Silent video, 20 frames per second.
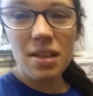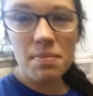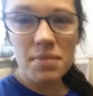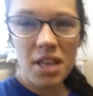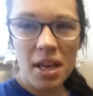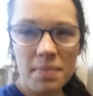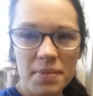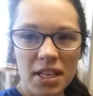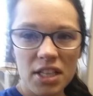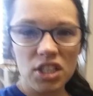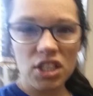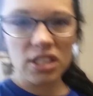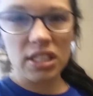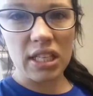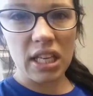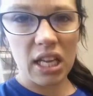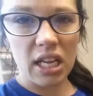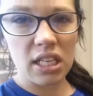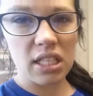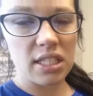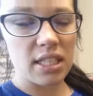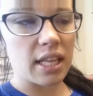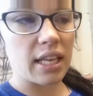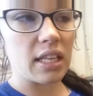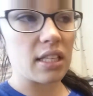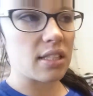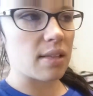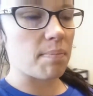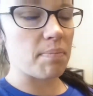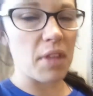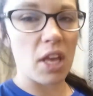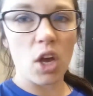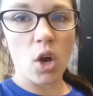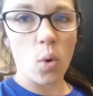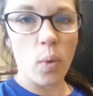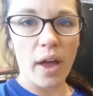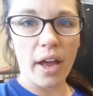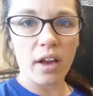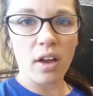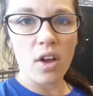sometimes I just need like something
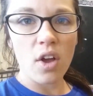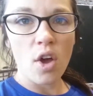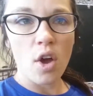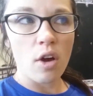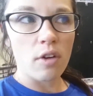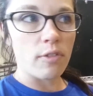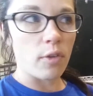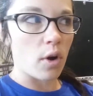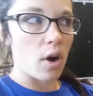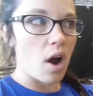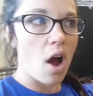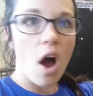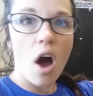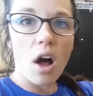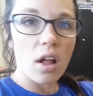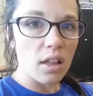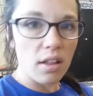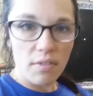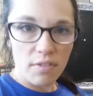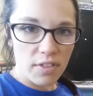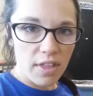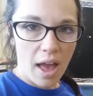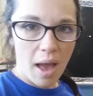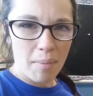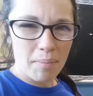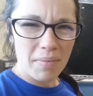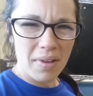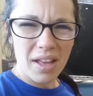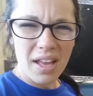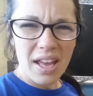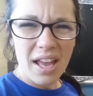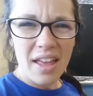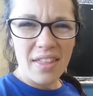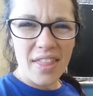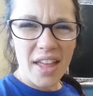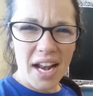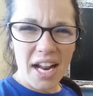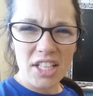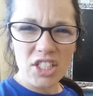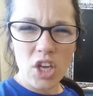quick for all of them
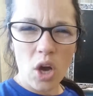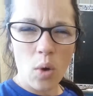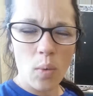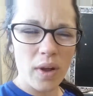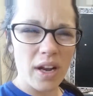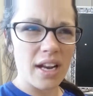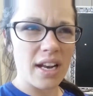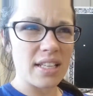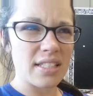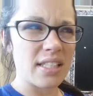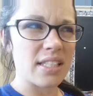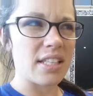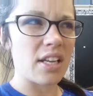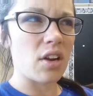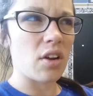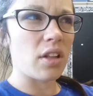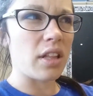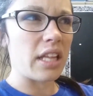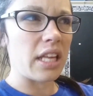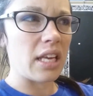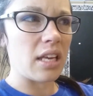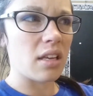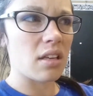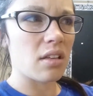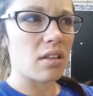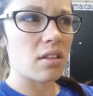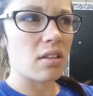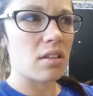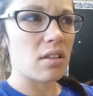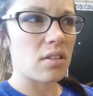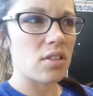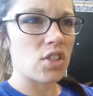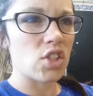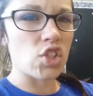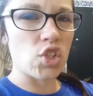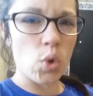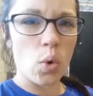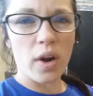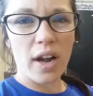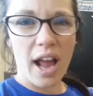that I don't want to necessarily
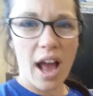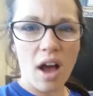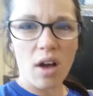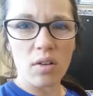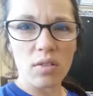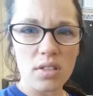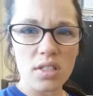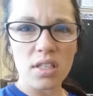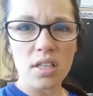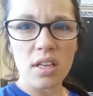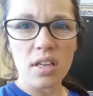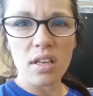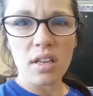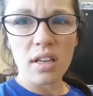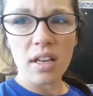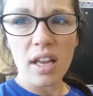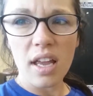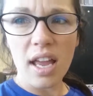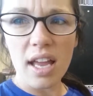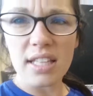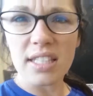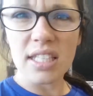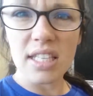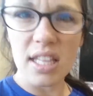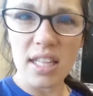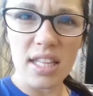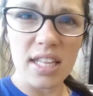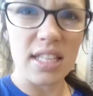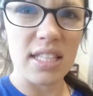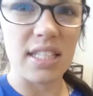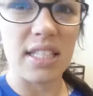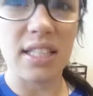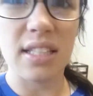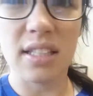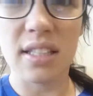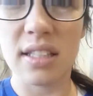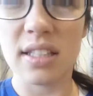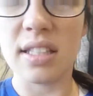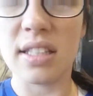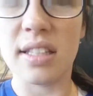sort out into the
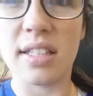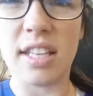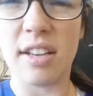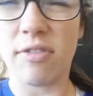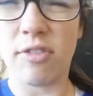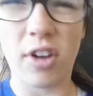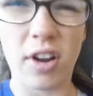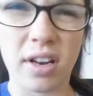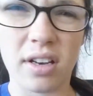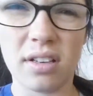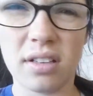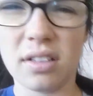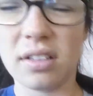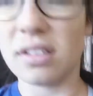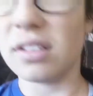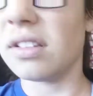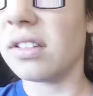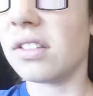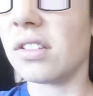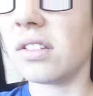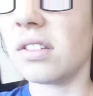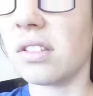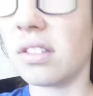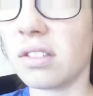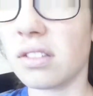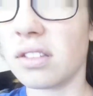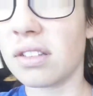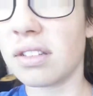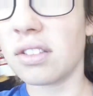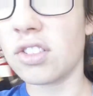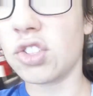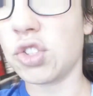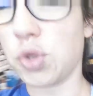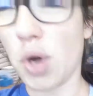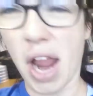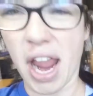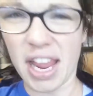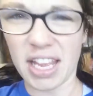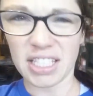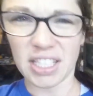different
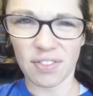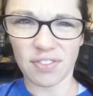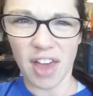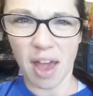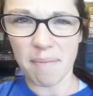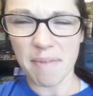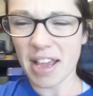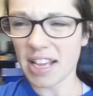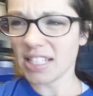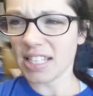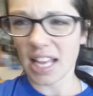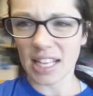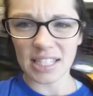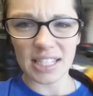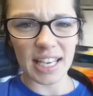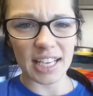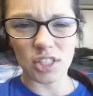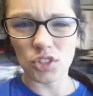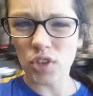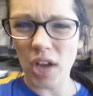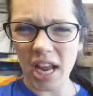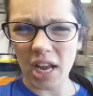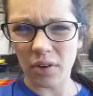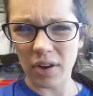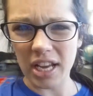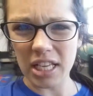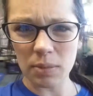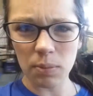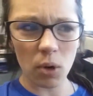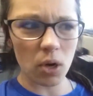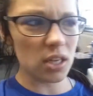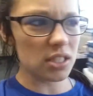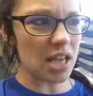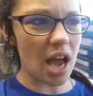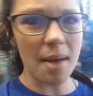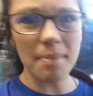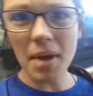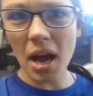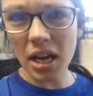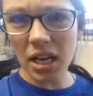trays, if that makes sense. Like dry erase boards,
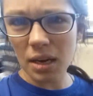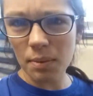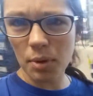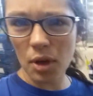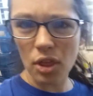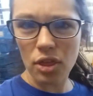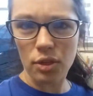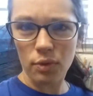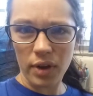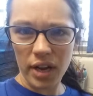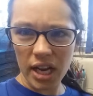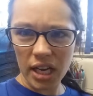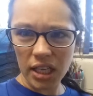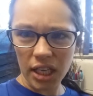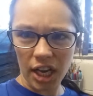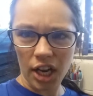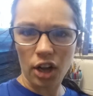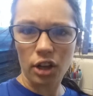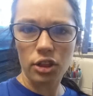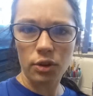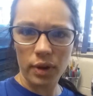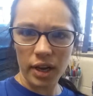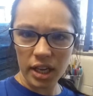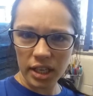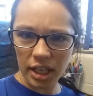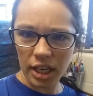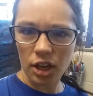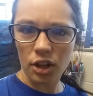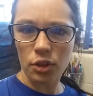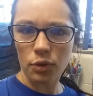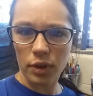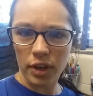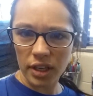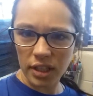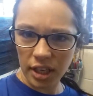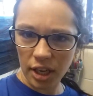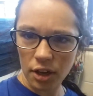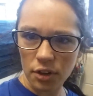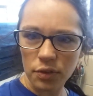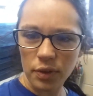I'm not going to put 3 in here, 3 in here, 3
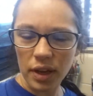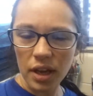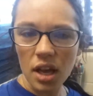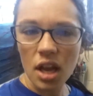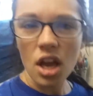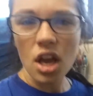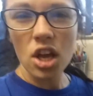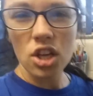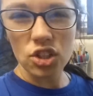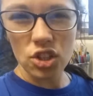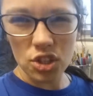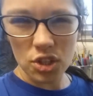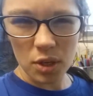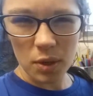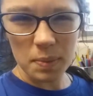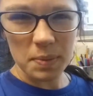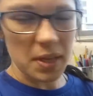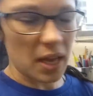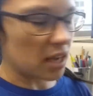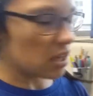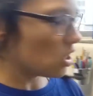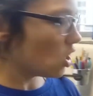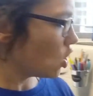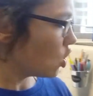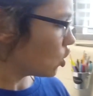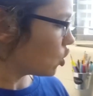in here, 3. Do you see what I'm saying?